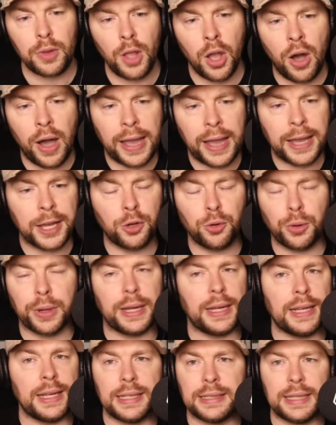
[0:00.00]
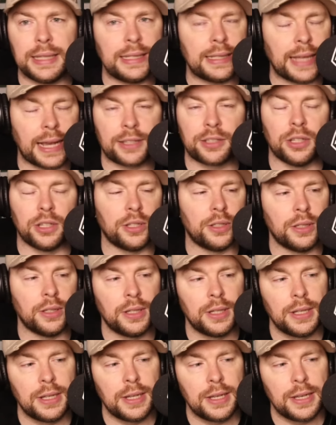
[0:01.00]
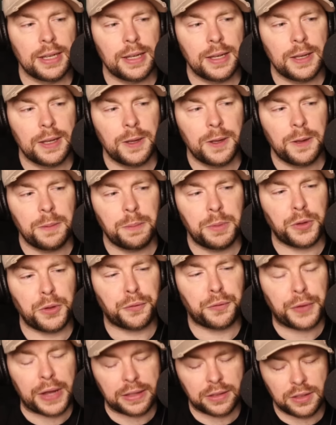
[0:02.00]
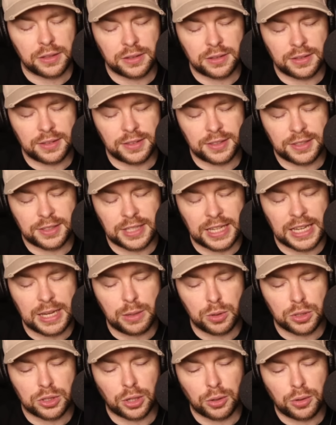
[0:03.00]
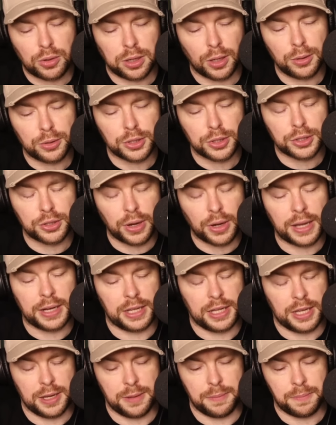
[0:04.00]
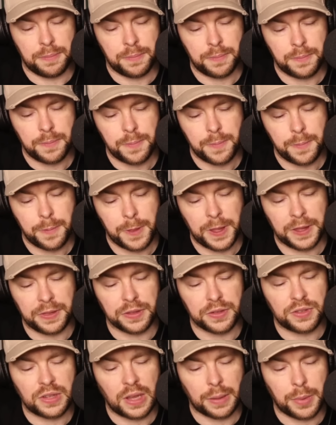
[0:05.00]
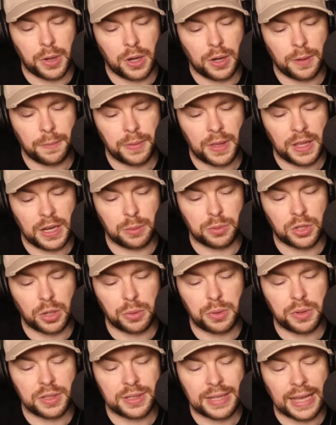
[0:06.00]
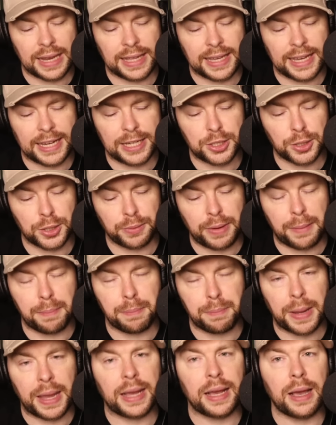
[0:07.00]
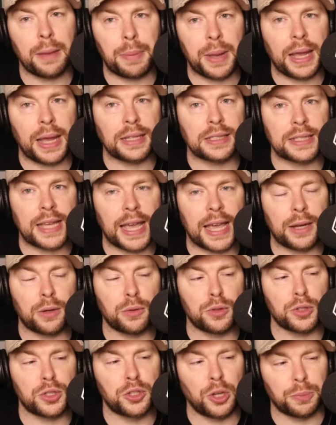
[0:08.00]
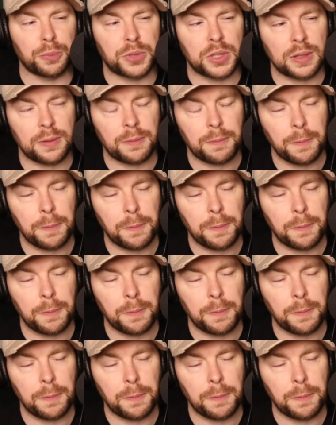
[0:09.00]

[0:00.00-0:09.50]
I agree, he's excellent. But the fact that City were so close to signing him in the summer, and it was only this allegation around betting, a betting scandal that stopped it,